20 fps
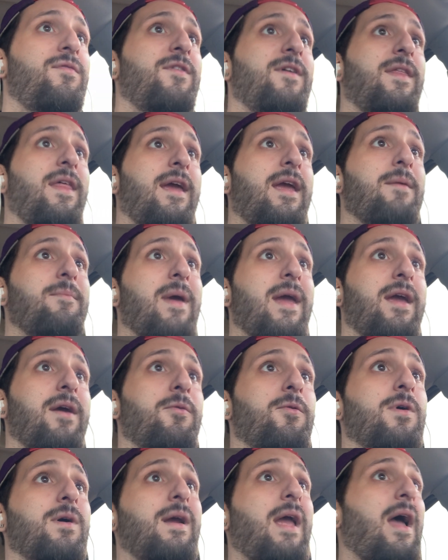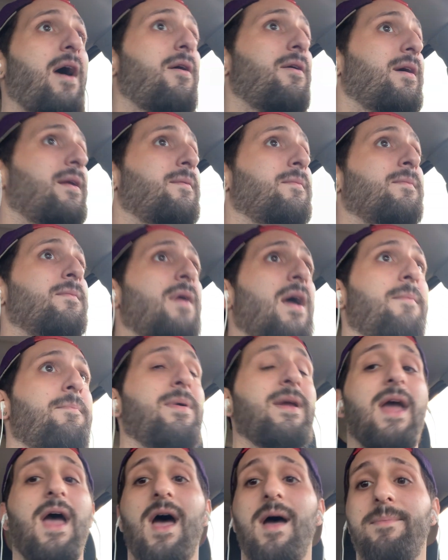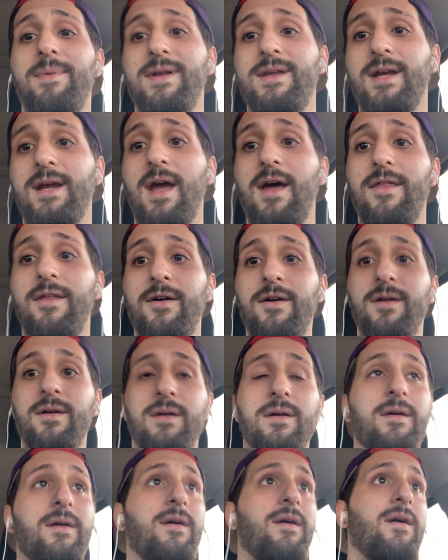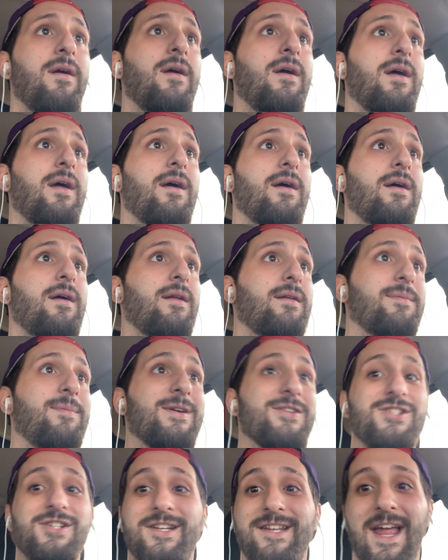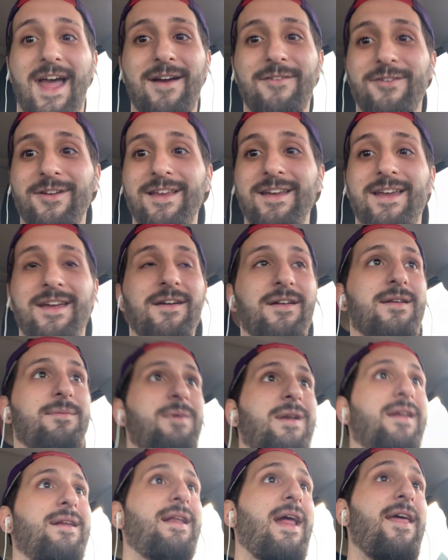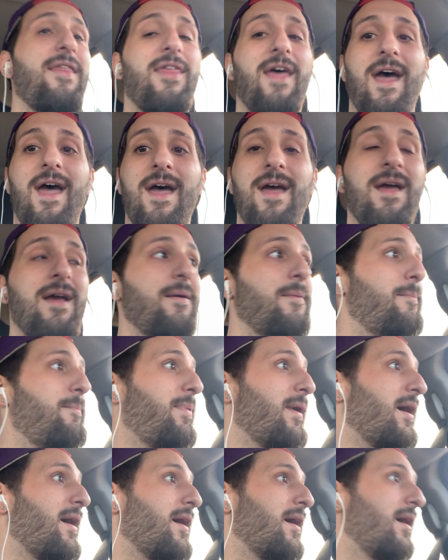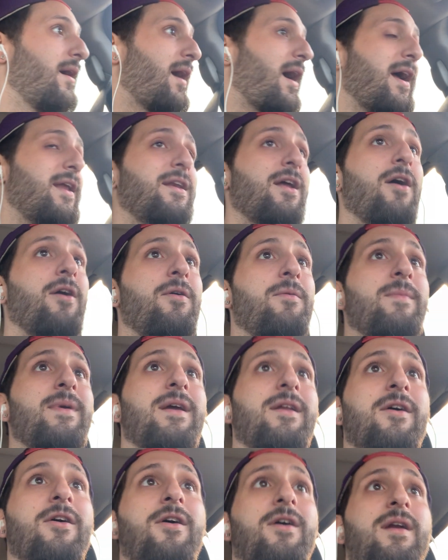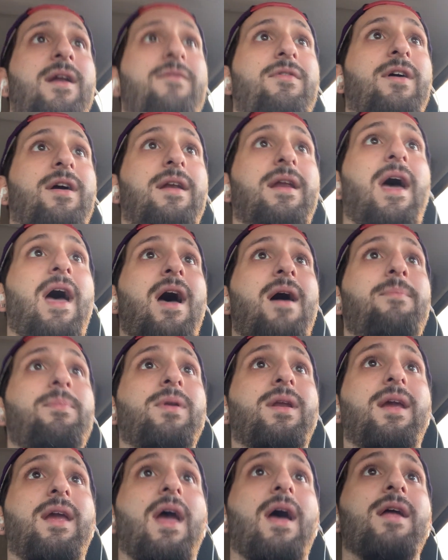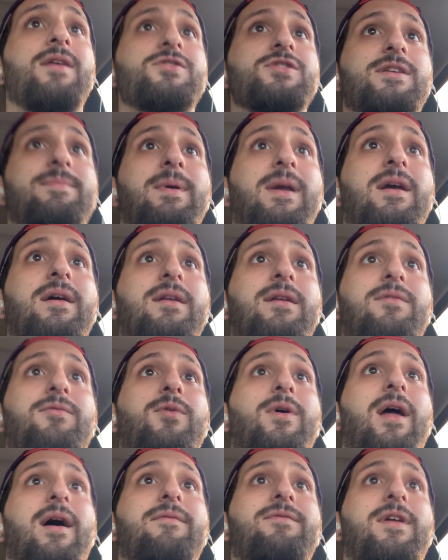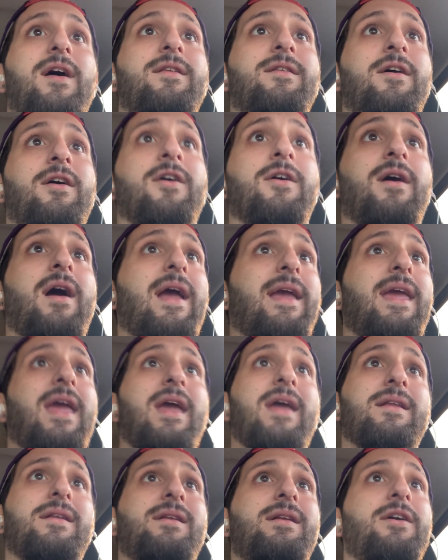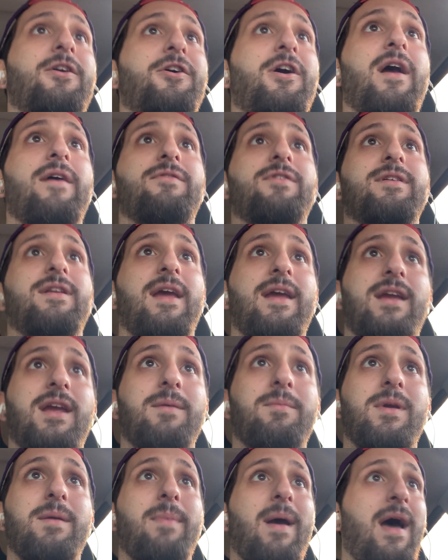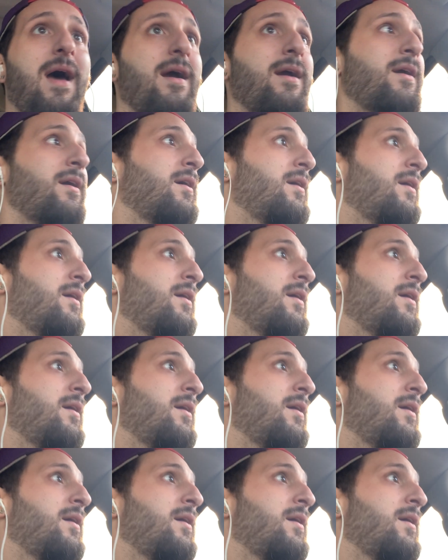they can make it work out and be happy together. As much as that really kills me to say that, but I know me and her are never going to happen again just because of what I've done to her. I can't see her ever taking me back.